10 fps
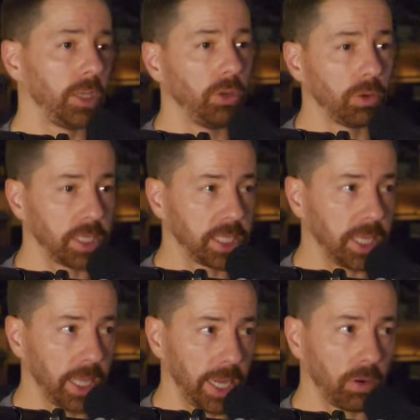you can
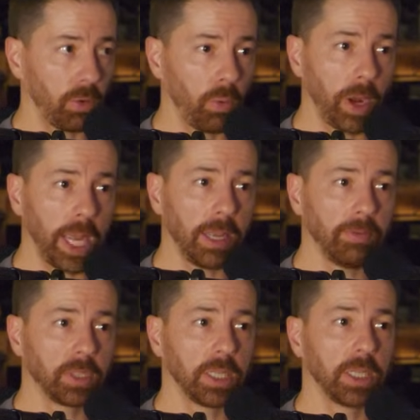see like
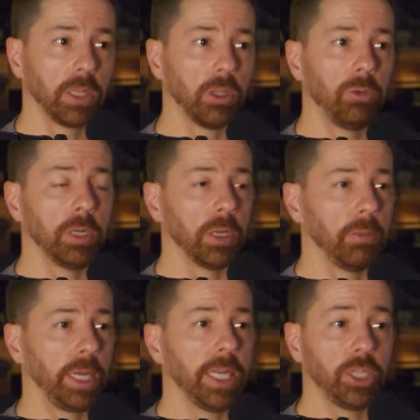waves in the
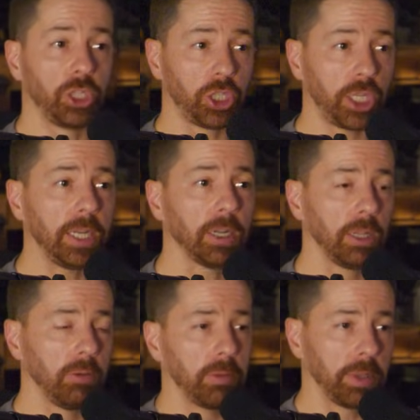aluminum, and it's sheet
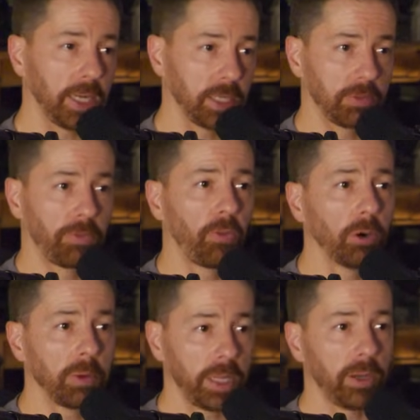aluminum that is
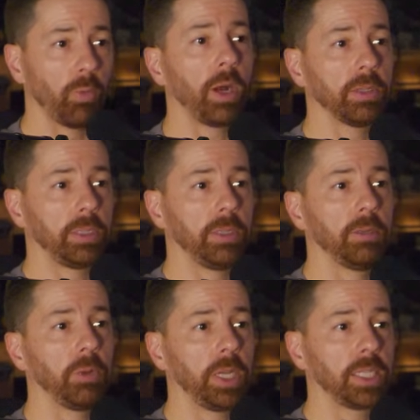formed and then welded
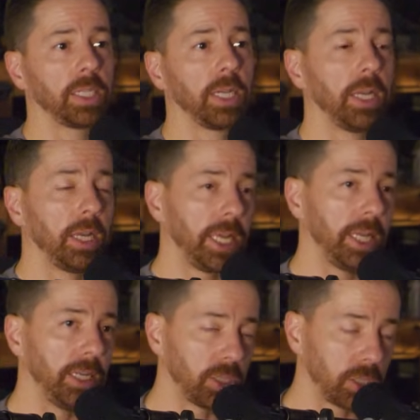into place.
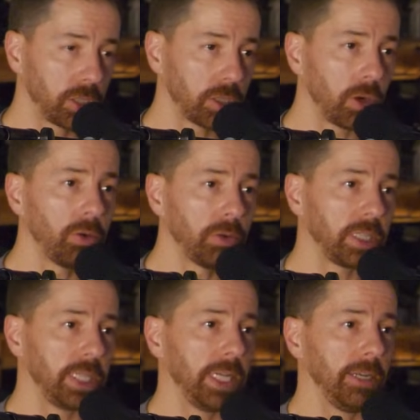It is so
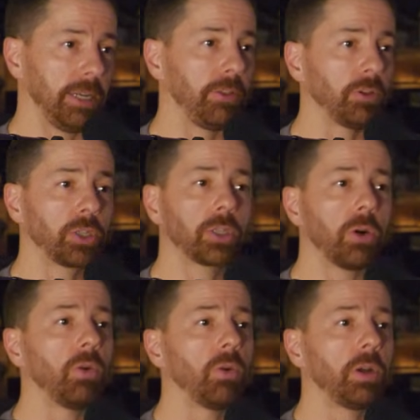thin, and
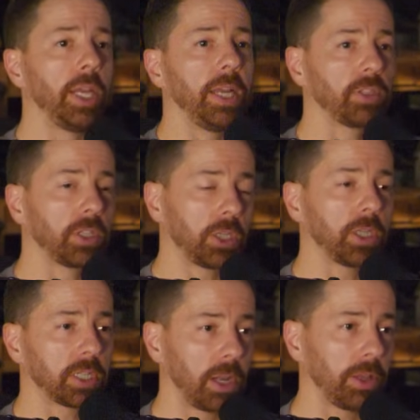they have such a
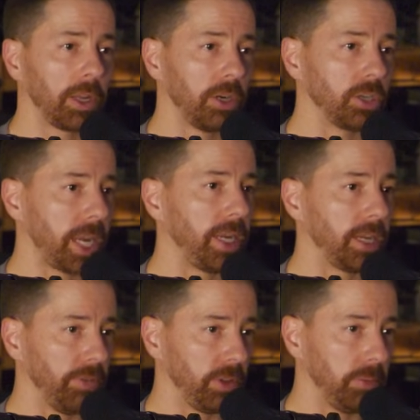solid
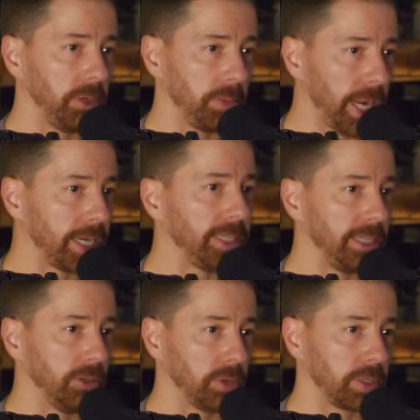understanding of aluminum and how to
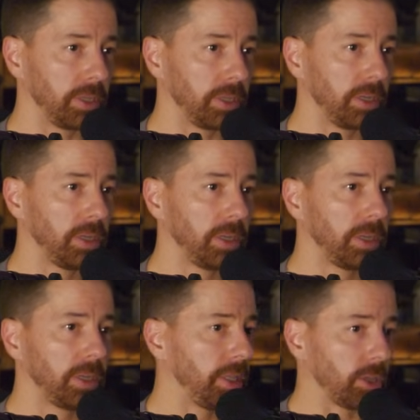deal with it
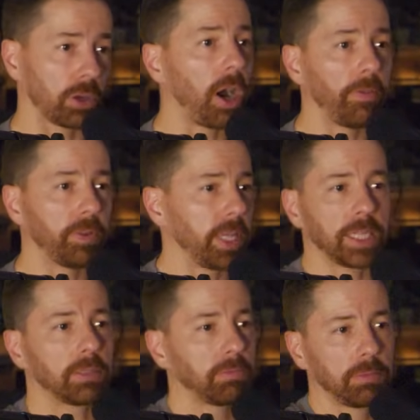that they're confident
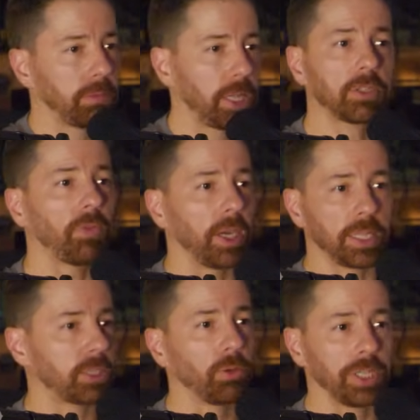that's fine.
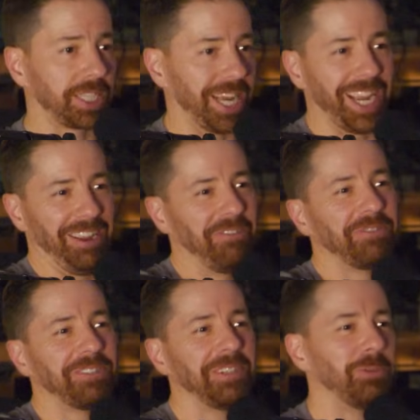That's totally
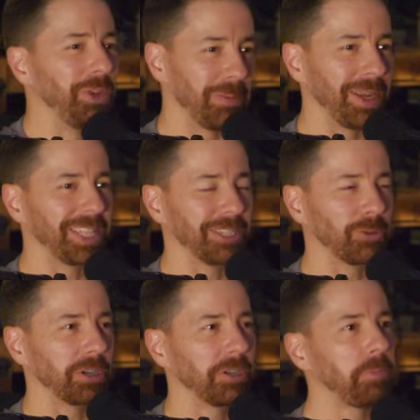safe. We can make this
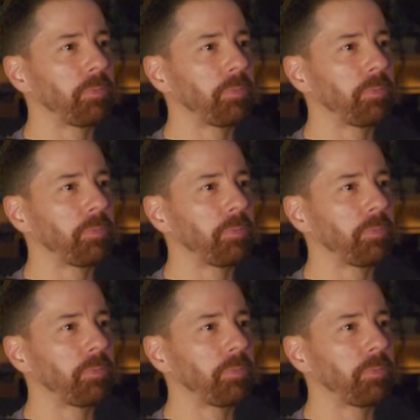work.